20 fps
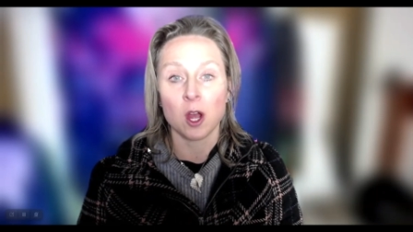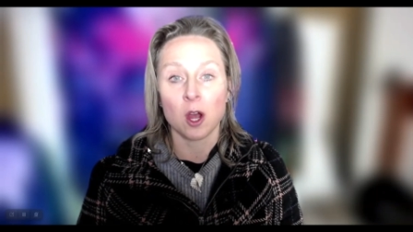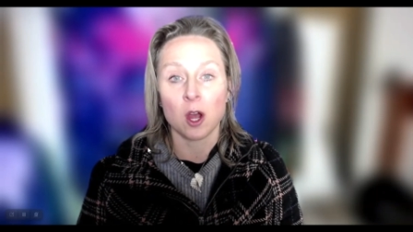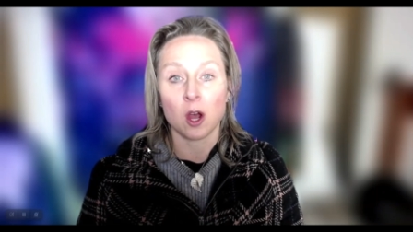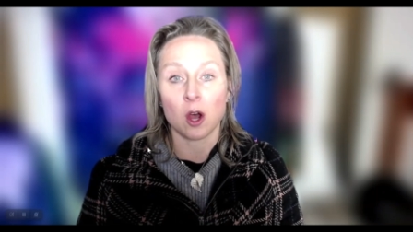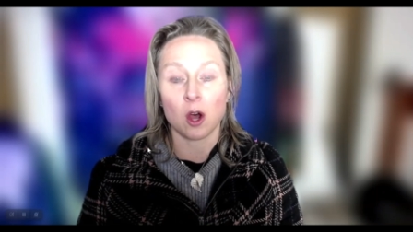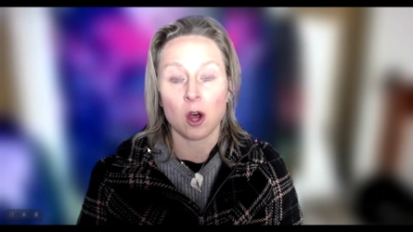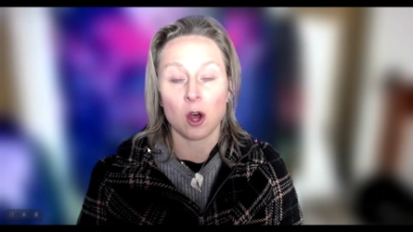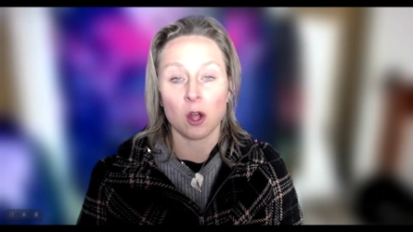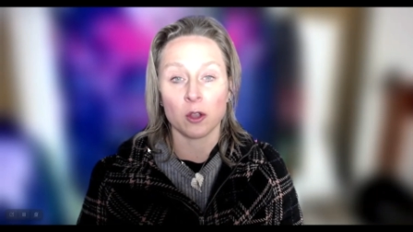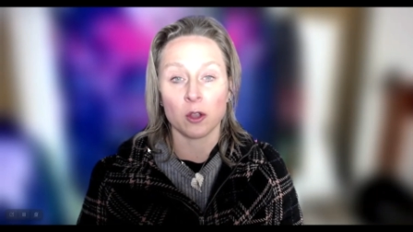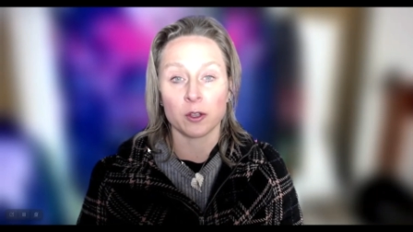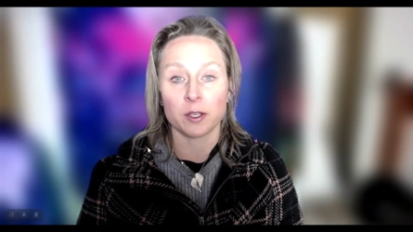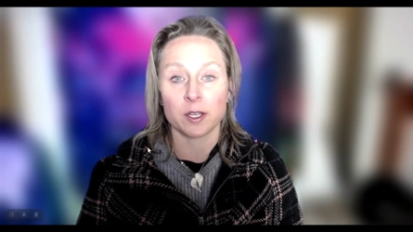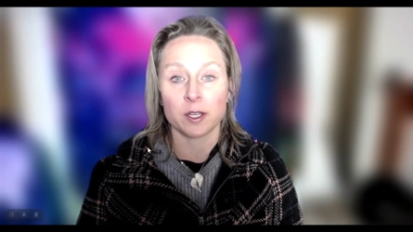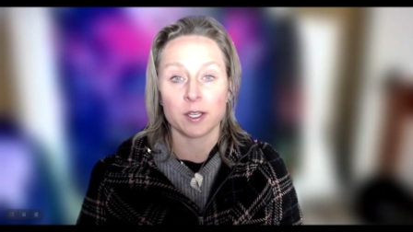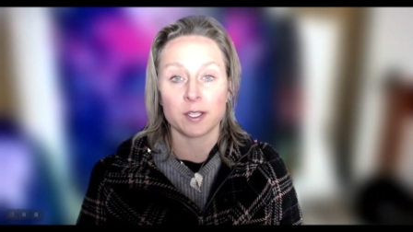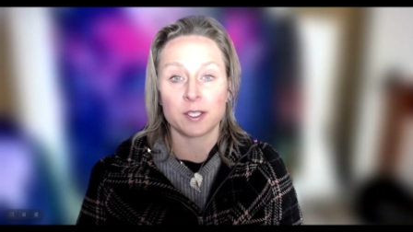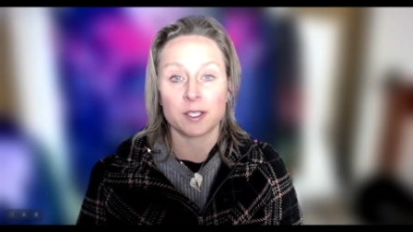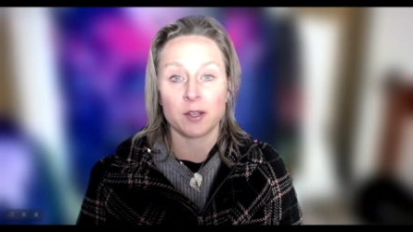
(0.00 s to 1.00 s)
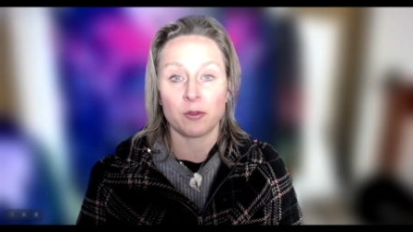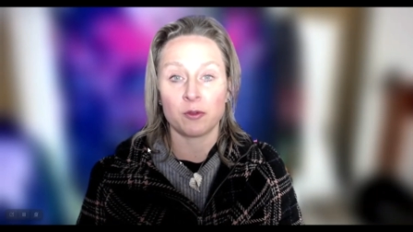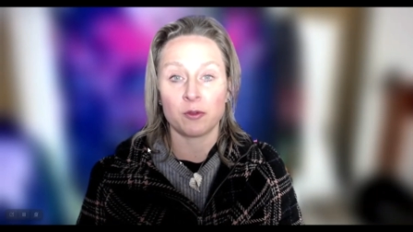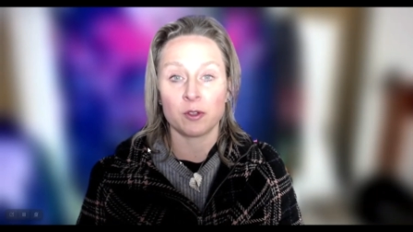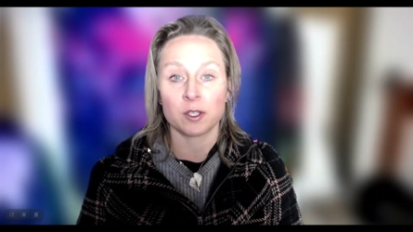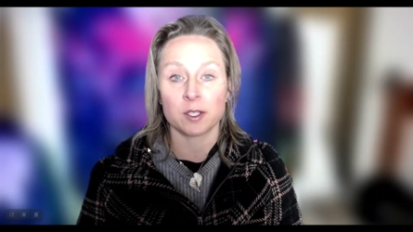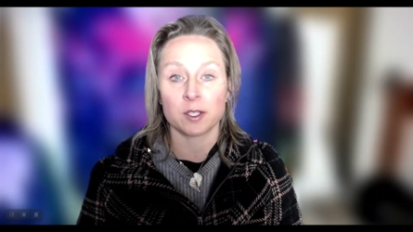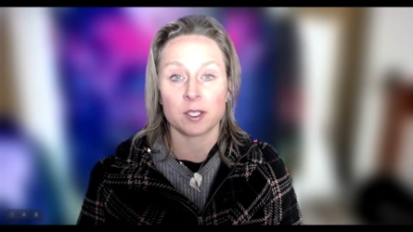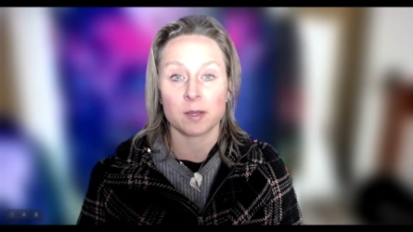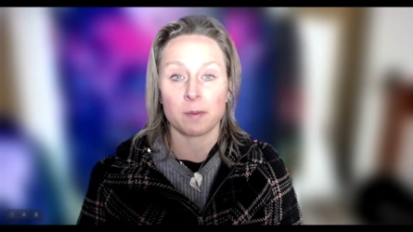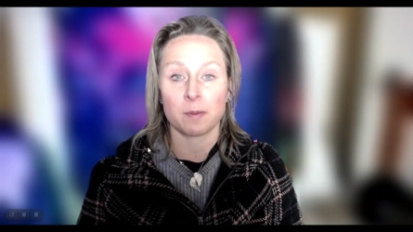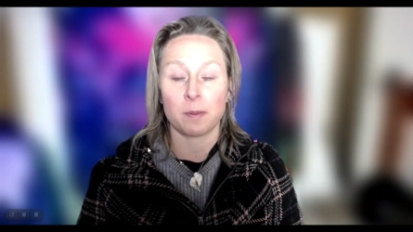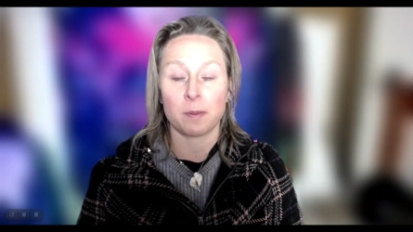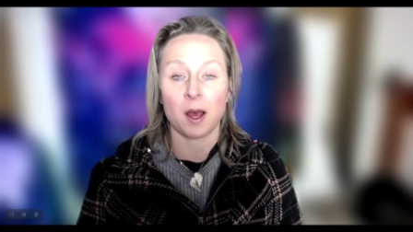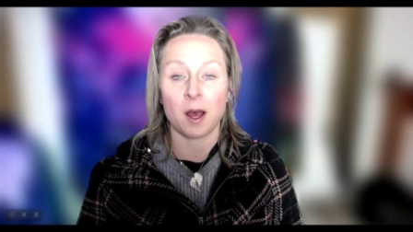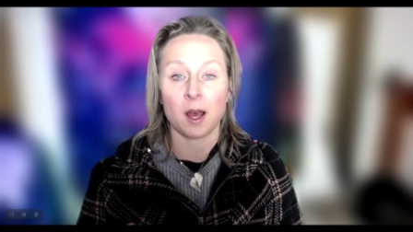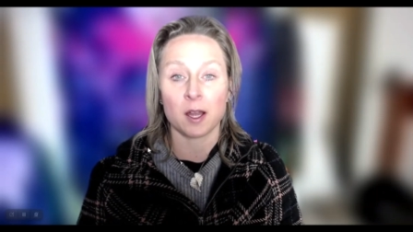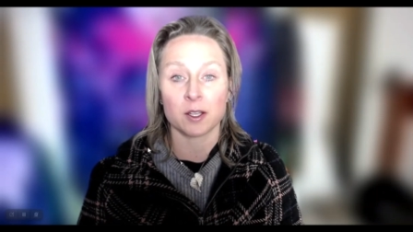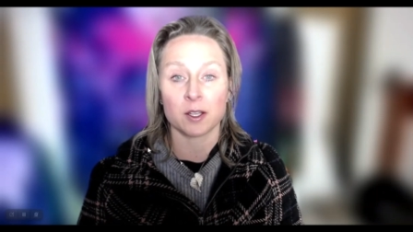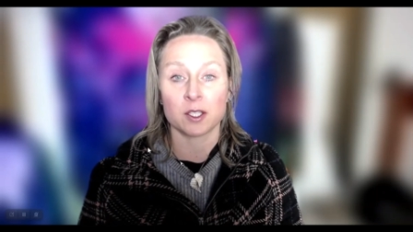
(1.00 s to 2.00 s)
on different
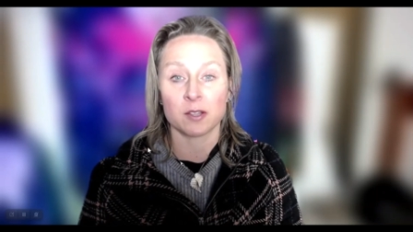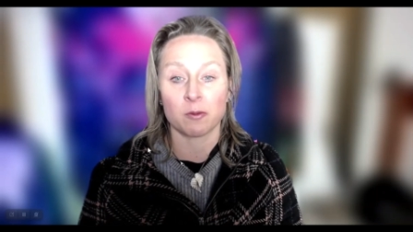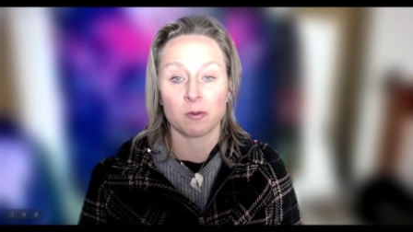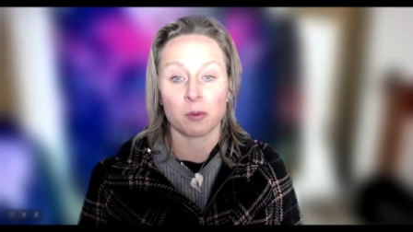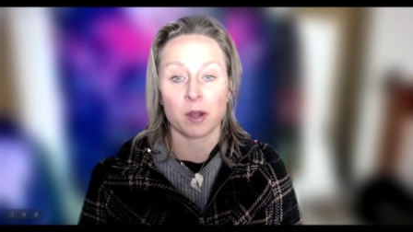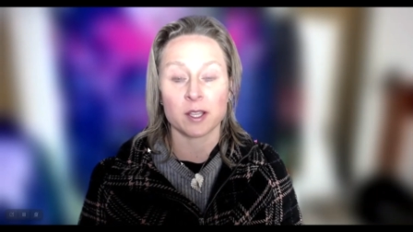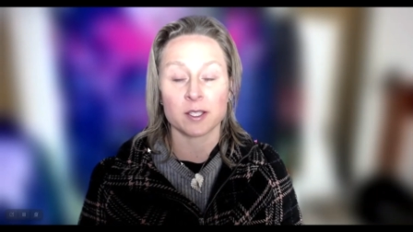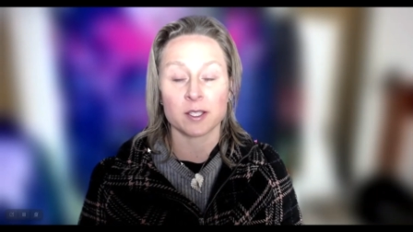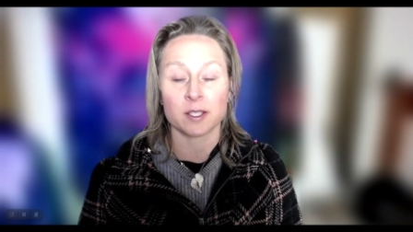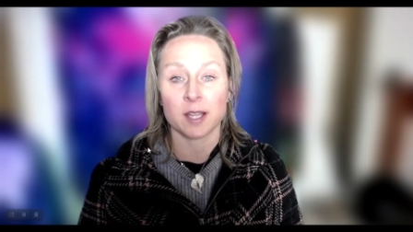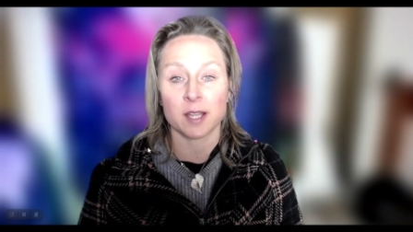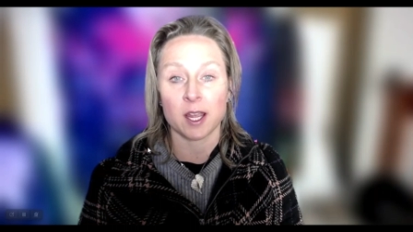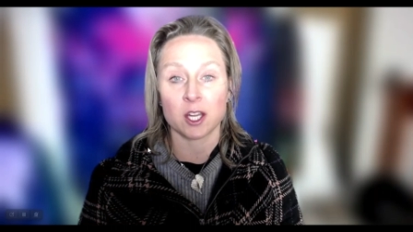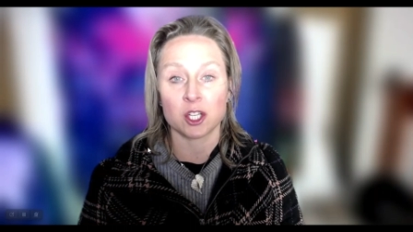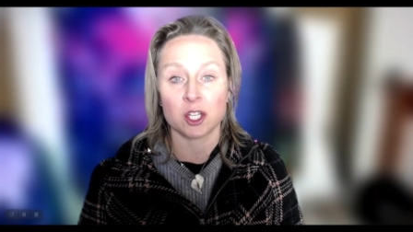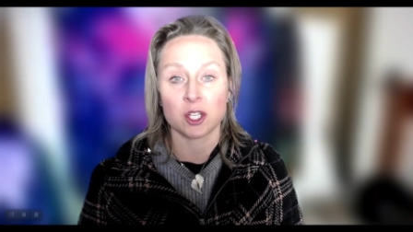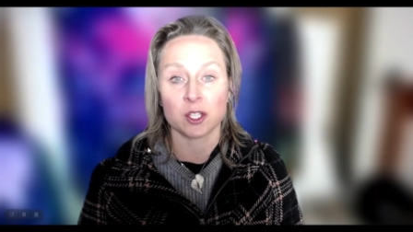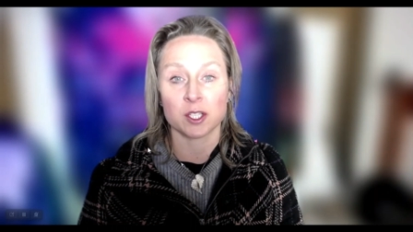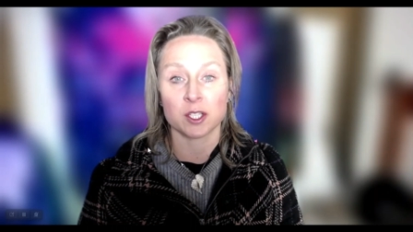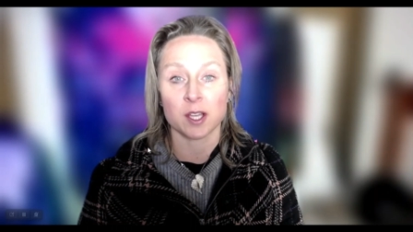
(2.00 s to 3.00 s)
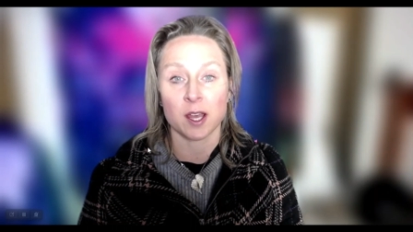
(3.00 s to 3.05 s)
parts of presentations